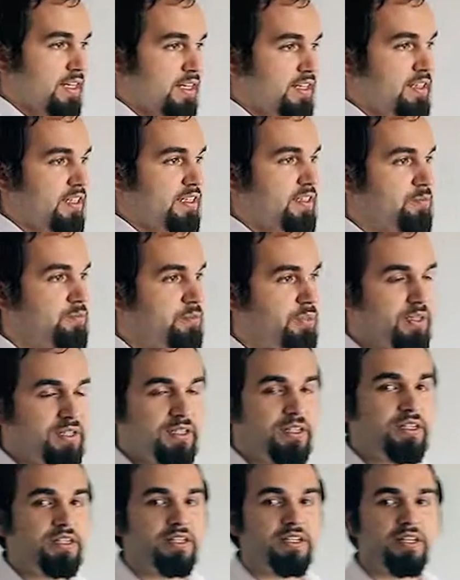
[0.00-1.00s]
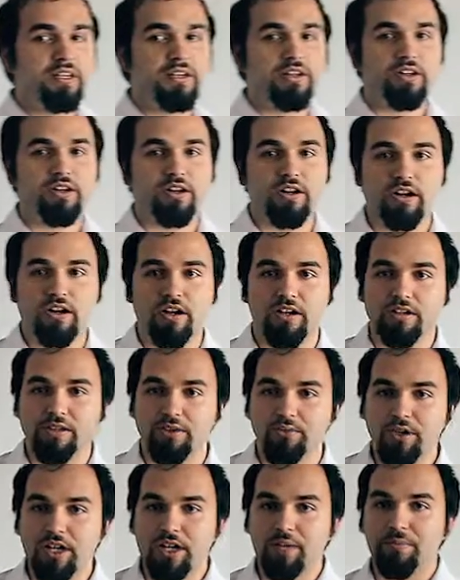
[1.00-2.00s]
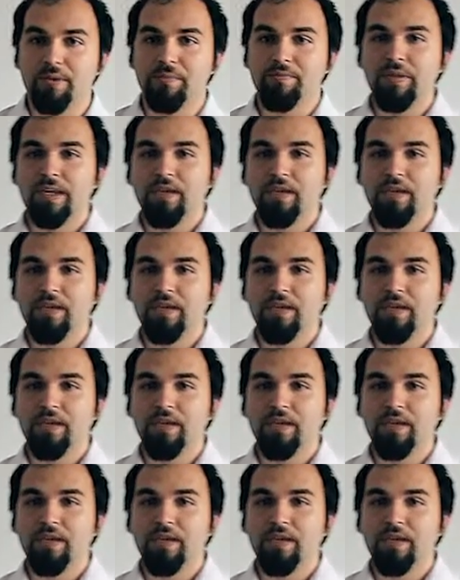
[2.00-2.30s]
that appeared on the web,